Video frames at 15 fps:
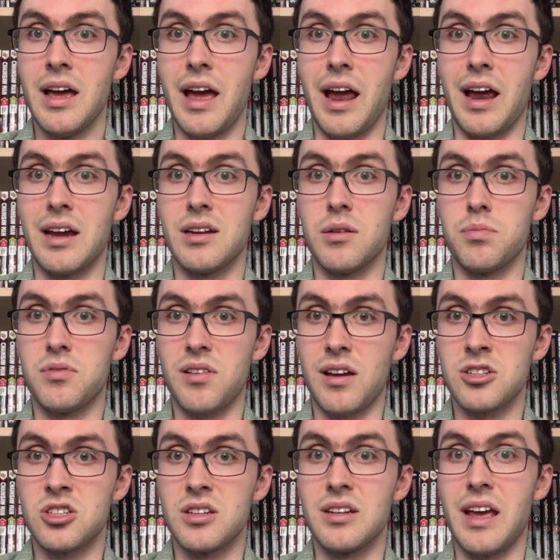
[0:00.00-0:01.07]
and
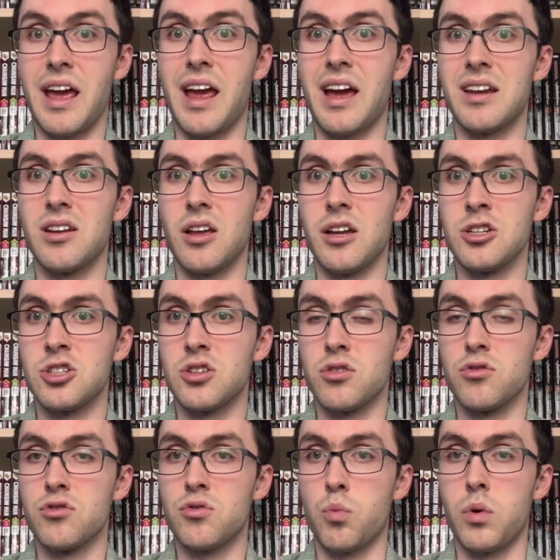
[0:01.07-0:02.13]
obsession and
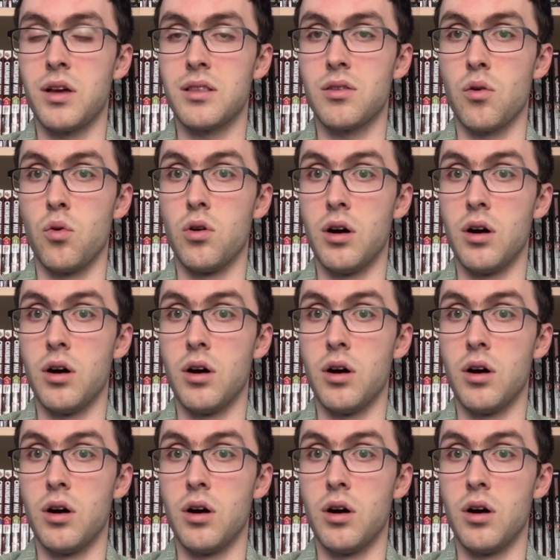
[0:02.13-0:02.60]
issues with